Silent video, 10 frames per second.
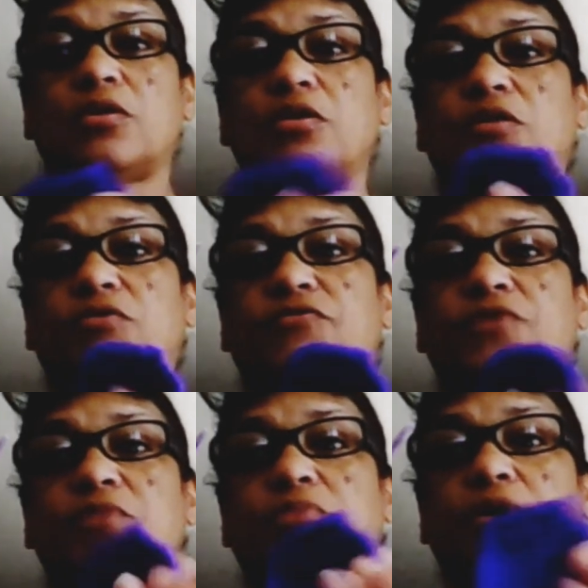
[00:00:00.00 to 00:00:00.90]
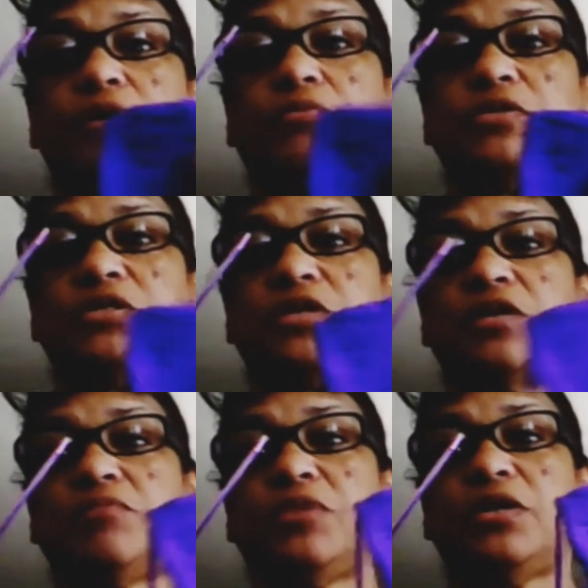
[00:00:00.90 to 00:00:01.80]
little front part, which is going
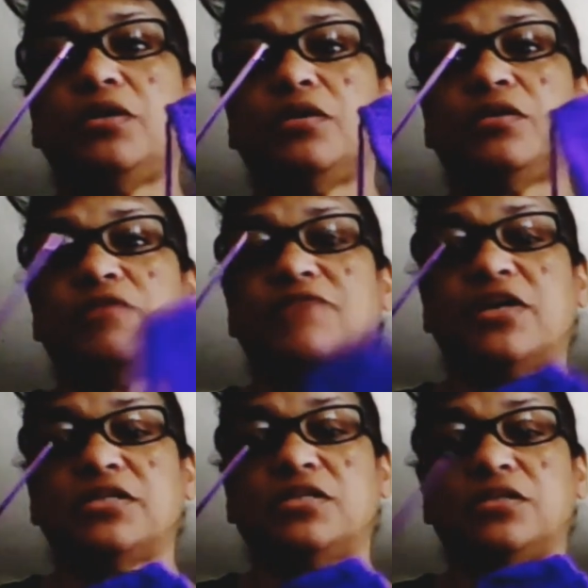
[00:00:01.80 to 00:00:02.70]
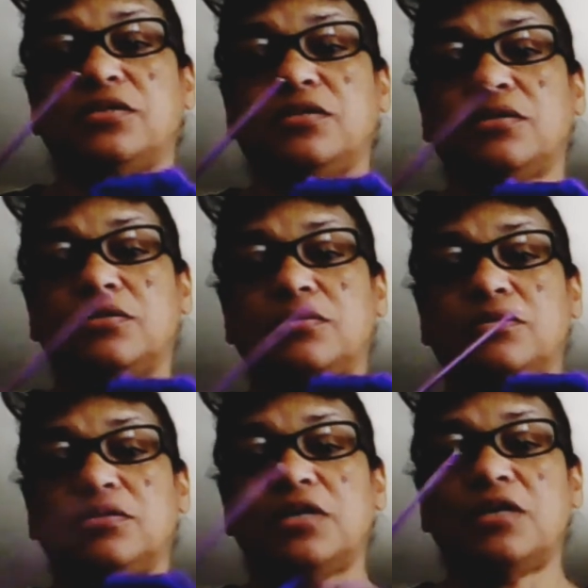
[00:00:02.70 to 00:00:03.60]
to be the best. Is
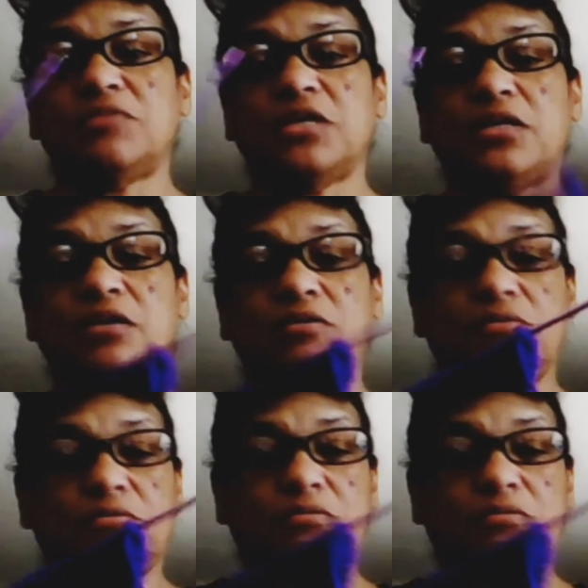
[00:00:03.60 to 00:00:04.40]
that upside down?